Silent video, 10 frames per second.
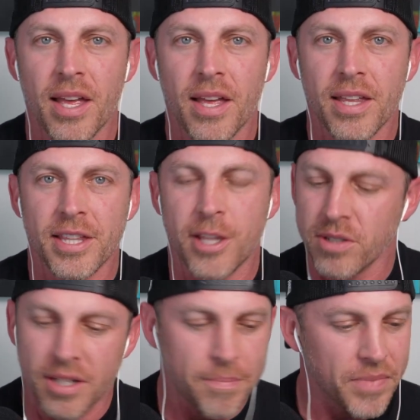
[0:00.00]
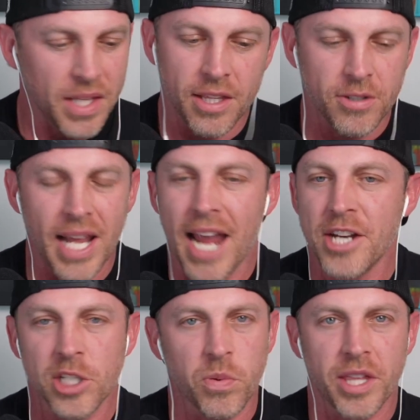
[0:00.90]
There's
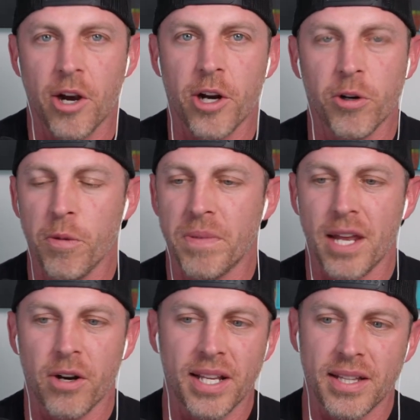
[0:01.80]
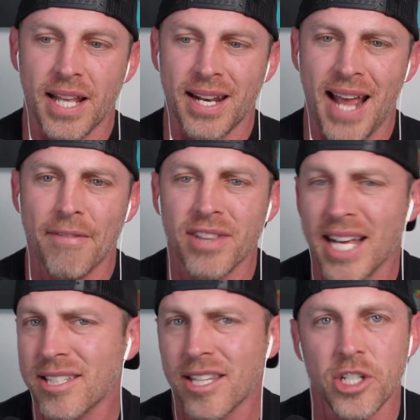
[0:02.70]
agents within our group that have
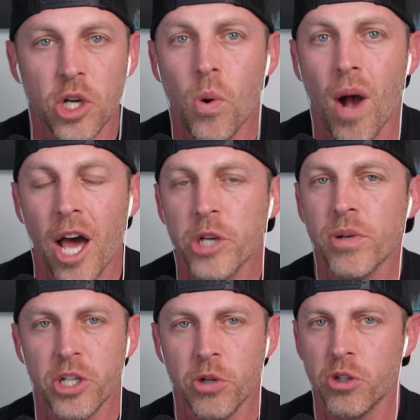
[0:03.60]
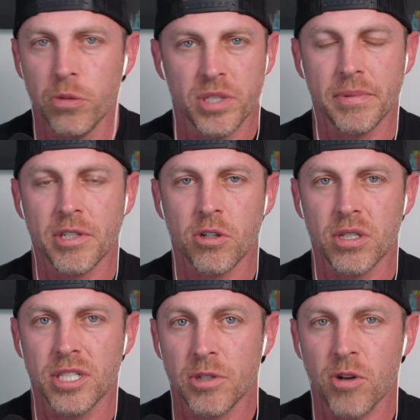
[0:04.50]
less than 200 YouTube
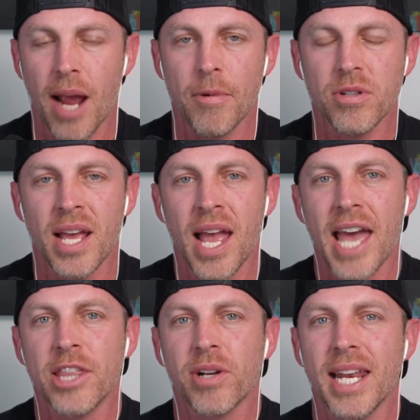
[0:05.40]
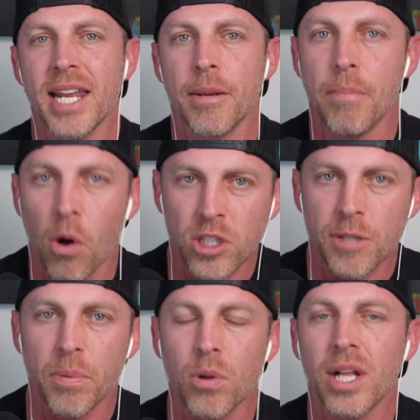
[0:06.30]
subscribers and they're getting
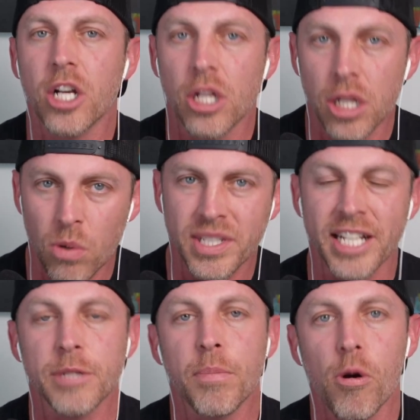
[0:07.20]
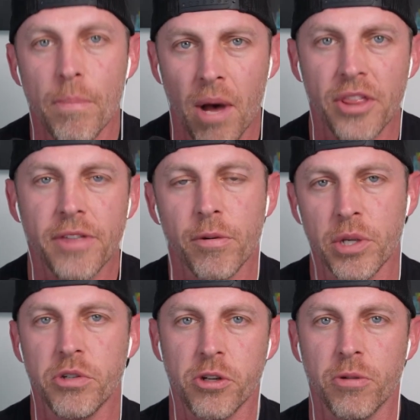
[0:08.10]
multiple closings per month from YouTube.